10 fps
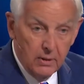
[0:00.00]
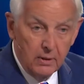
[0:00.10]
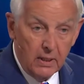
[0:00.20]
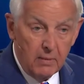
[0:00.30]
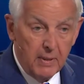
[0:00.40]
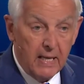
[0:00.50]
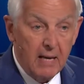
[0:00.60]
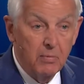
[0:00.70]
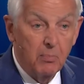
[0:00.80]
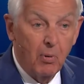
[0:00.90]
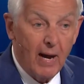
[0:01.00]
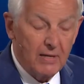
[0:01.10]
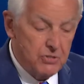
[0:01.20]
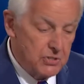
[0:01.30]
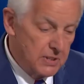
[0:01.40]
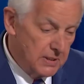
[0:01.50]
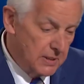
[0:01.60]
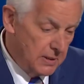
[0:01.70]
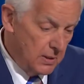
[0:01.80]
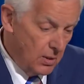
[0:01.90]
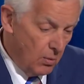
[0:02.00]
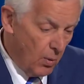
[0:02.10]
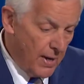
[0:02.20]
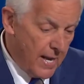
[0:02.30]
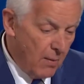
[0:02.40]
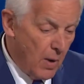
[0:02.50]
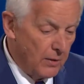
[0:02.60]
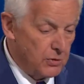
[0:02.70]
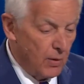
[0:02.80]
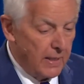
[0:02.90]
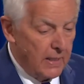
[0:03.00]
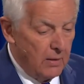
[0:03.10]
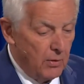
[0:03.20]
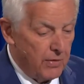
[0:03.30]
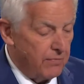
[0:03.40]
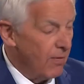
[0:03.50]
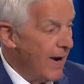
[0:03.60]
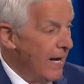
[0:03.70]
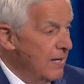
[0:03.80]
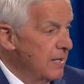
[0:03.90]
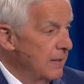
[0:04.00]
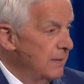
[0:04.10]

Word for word: and he became depressed. One day, while drinking with a friend,